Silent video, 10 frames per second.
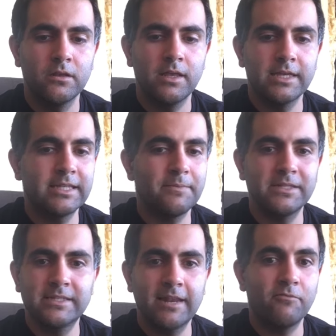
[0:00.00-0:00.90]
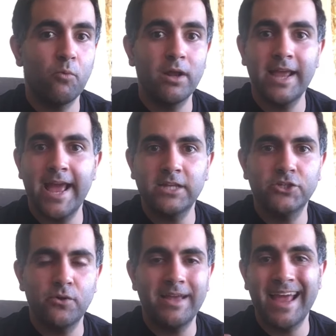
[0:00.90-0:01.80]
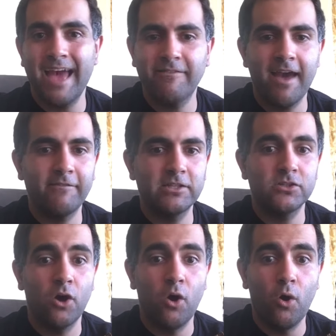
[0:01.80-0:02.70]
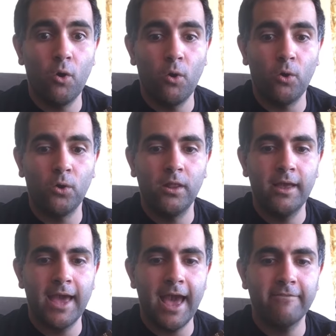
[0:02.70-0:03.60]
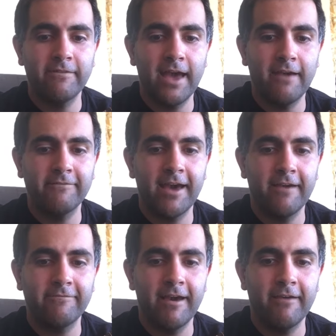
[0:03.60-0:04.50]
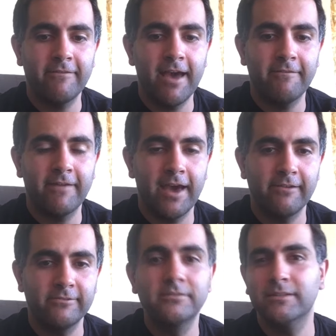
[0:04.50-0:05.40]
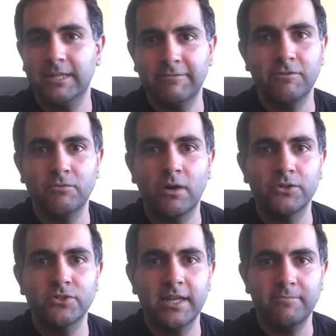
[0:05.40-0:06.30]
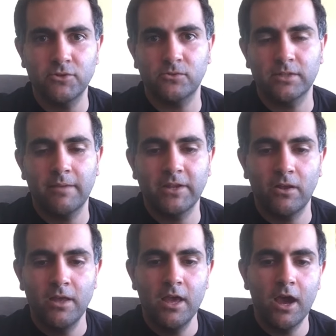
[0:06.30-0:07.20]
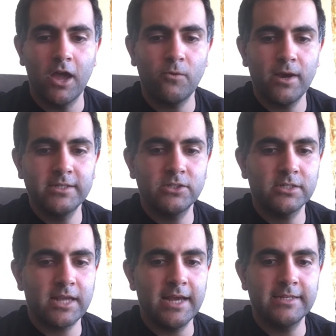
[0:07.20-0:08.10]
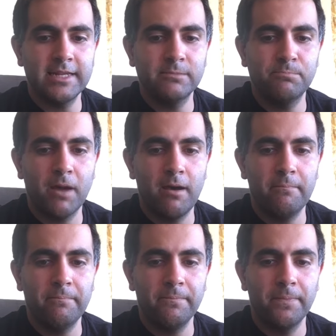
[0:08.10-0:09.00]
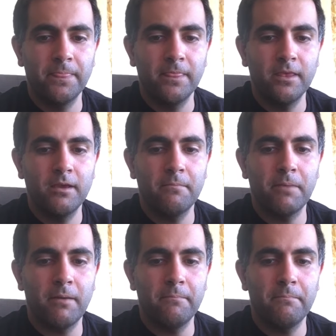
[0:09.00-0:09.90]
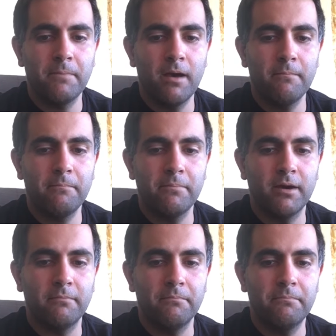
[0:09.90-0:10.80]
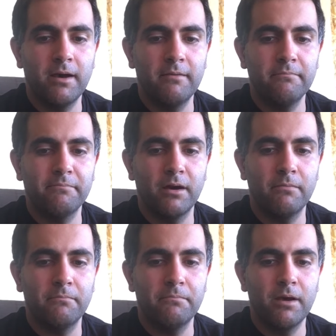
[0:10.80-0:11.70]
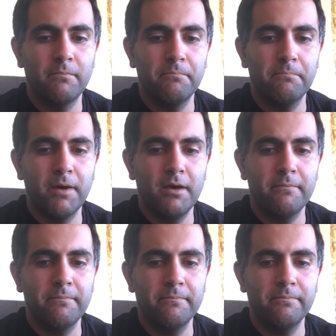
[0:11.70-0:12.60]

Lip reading: except instead of 1 and 2 and half, half, it's whole, half, half, half, half, half, half. If you understand musical timing at all. Otherwise, just guys, it's bum, bum, bum, bum, bum, bum, bum, bum, bum,